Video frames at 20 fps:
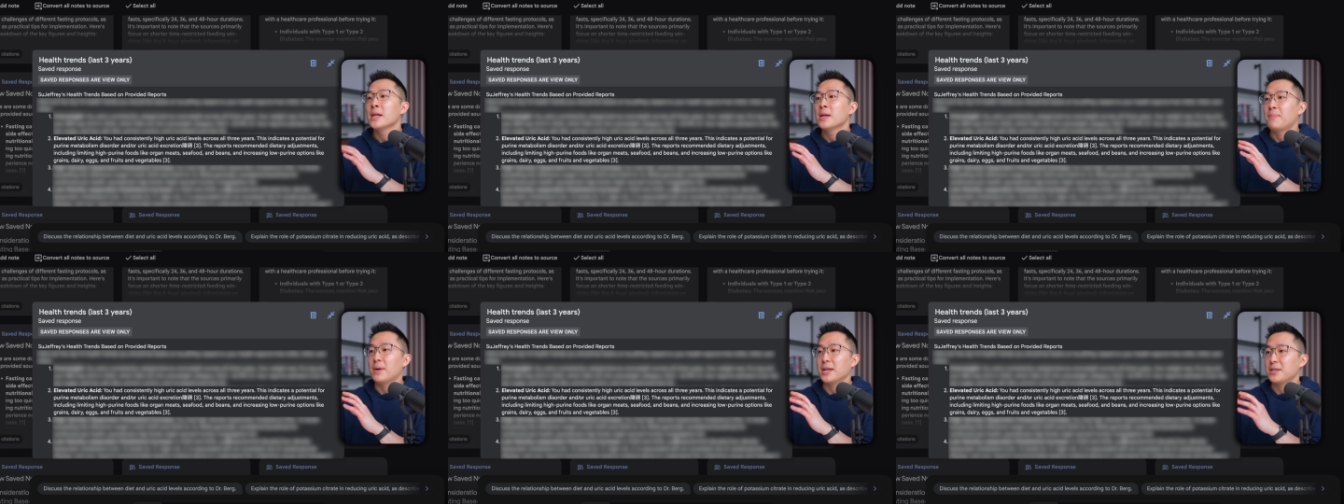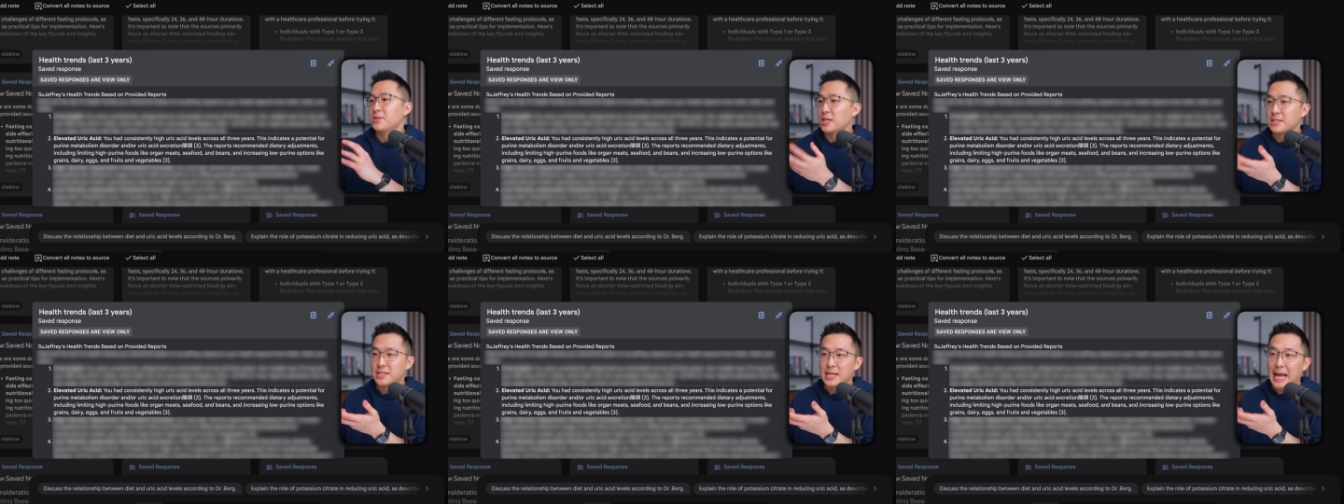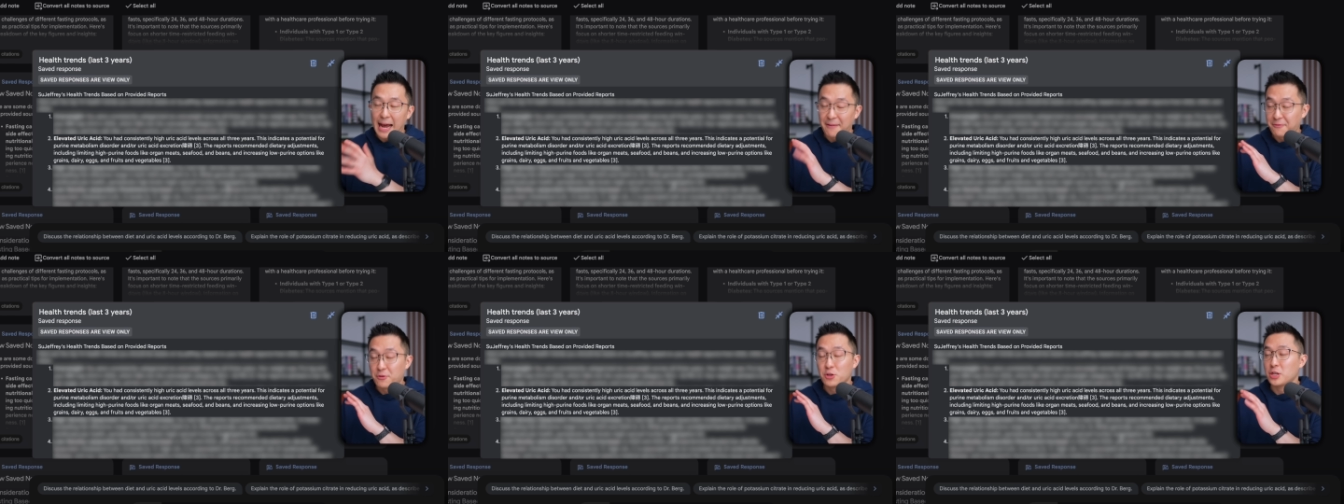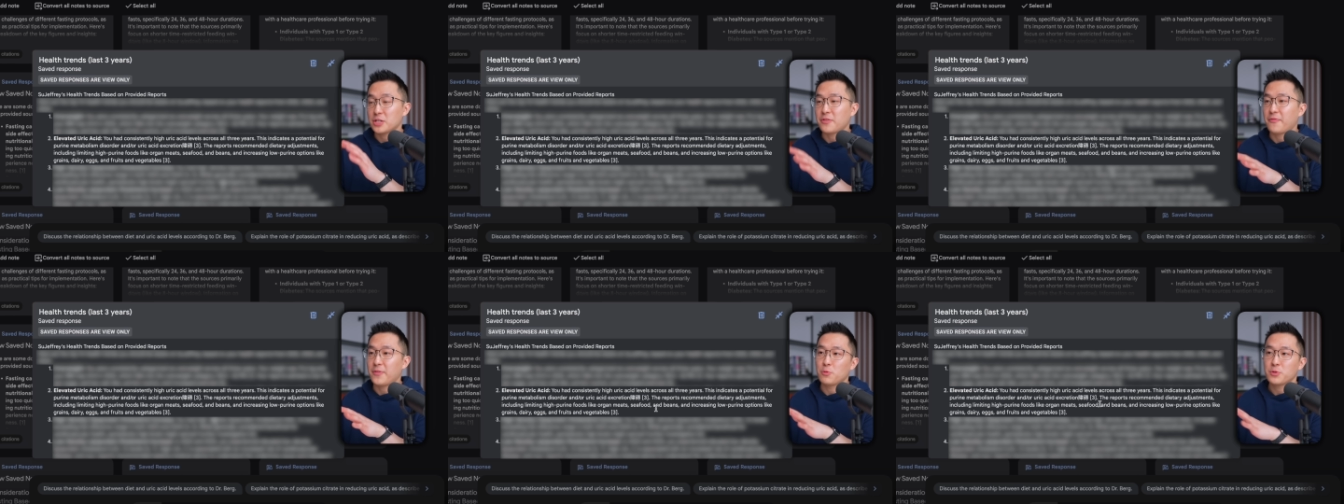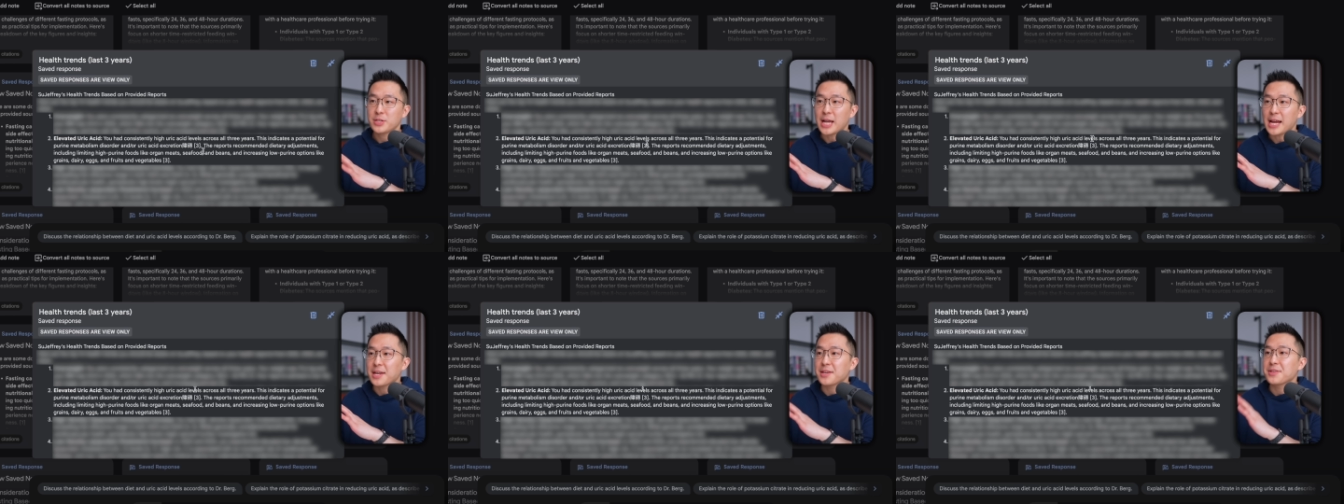But just after just a few
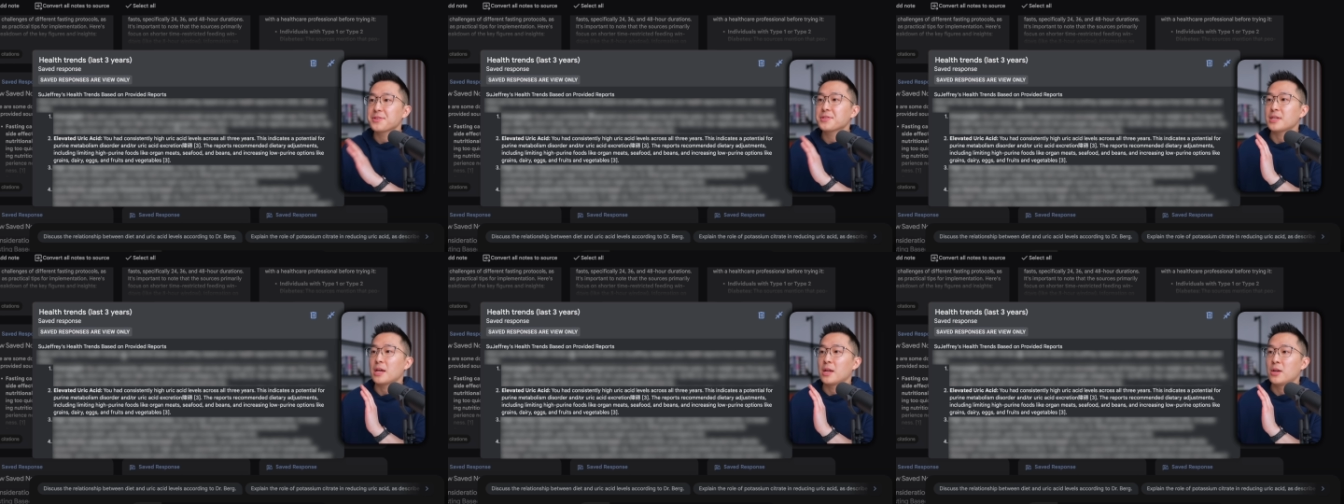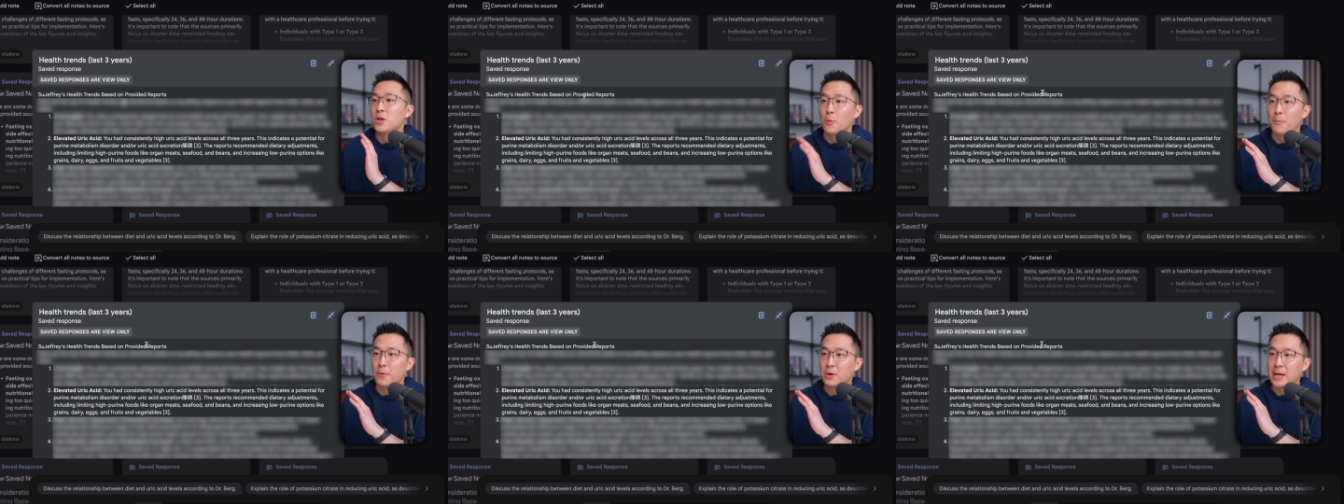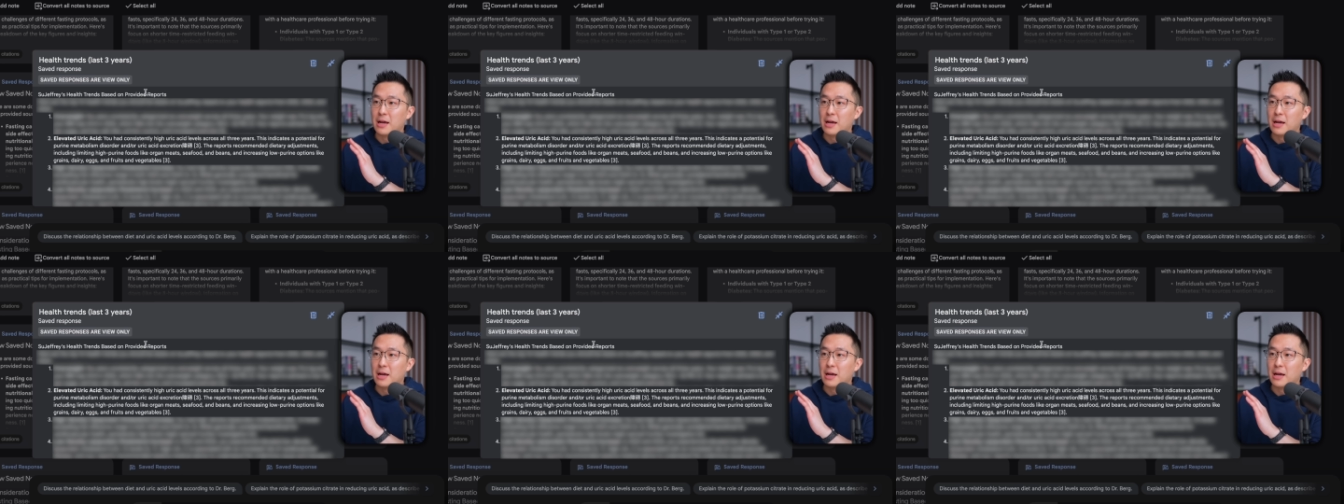seconds, Notebook